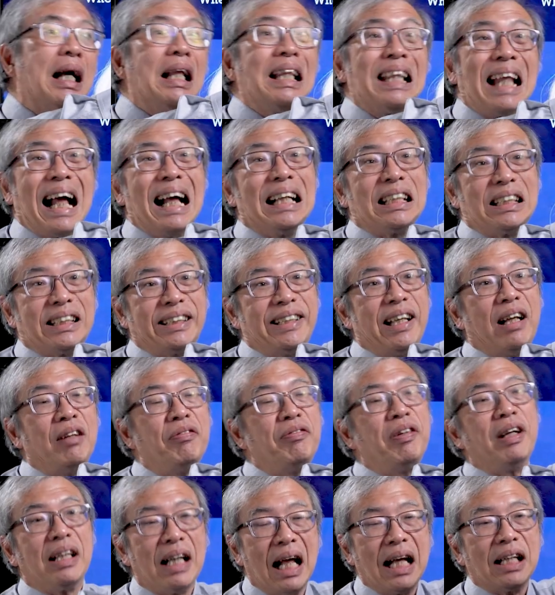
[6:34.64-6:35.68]
her last
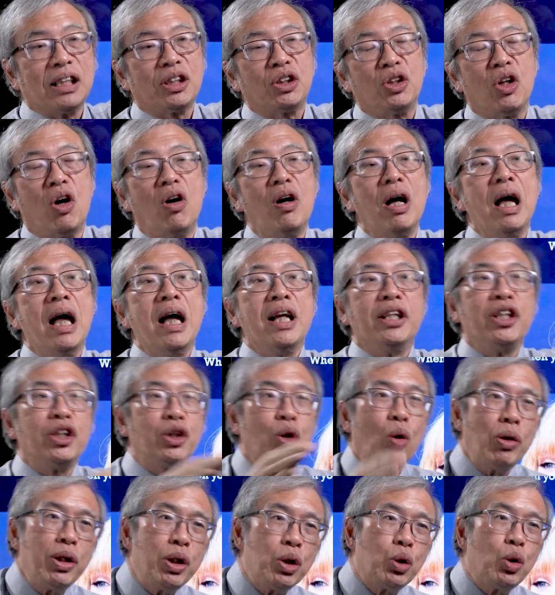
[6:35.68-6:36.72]
self, her last song. She's
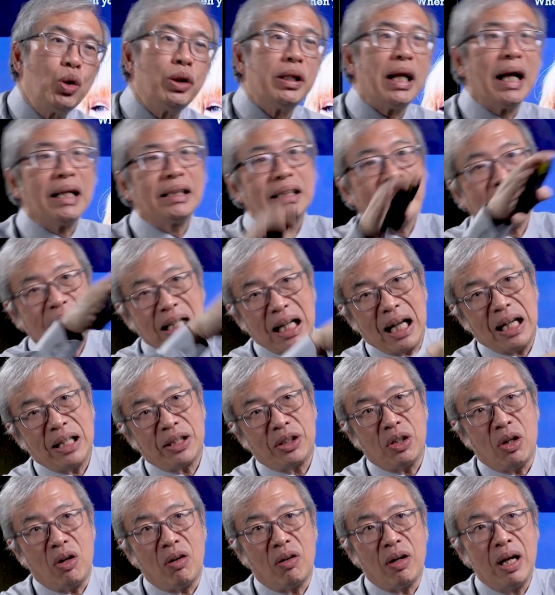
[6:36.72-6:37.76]
only good as her
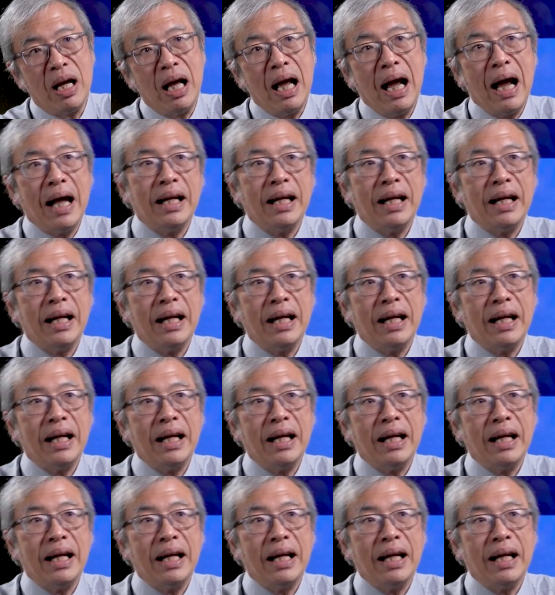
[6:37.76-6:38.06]
last song,